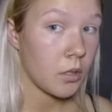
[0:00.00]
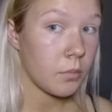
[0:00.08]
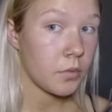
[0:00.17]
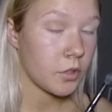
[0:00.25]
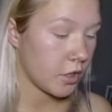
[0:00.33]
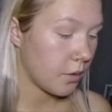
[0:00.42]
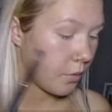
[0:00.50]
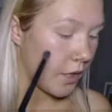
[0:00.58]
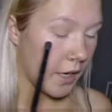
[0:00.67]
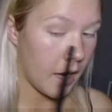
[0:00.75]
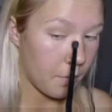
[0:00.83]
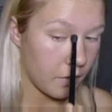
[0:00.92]
I'm just going to bring
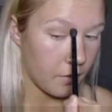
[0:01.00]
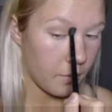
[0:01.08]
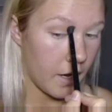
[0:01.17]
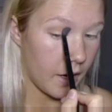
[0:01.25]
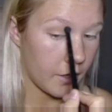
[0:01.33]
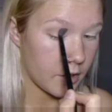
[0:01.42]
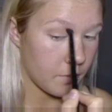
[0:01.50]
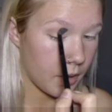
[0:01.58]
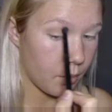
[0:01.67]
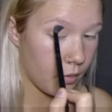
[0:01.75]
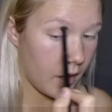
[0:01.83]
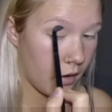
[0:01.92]
it up a little bit higher to my
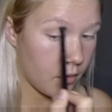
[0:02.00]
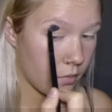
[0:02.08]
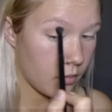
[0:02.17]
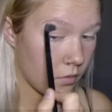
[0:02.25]
brow.